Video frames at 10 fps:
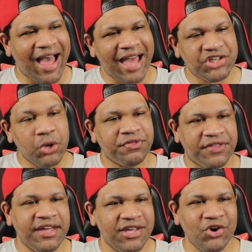I don't
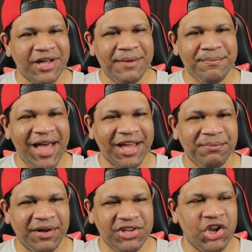think he'll come back,
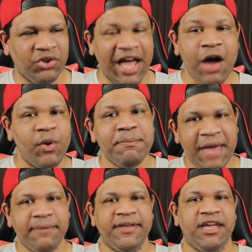but you know, Dawei
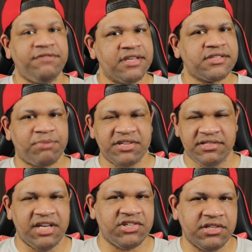maybe, if this
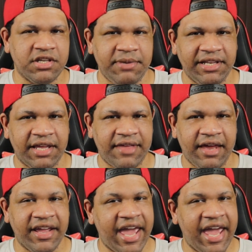presentation is gonna be like that.